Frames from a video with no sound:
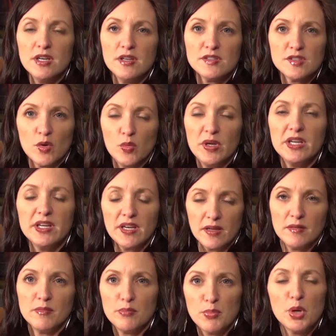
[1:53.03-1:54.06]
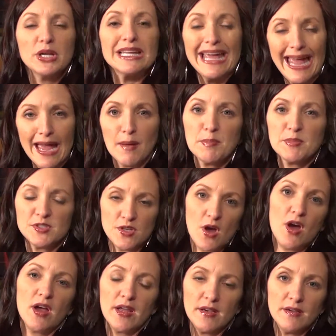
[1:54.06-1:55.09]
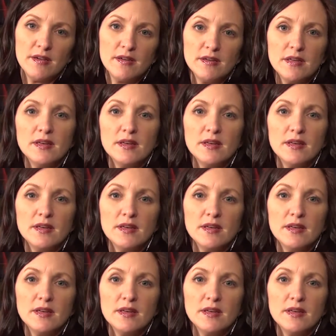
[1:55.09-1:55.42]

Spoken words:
So we can put caps on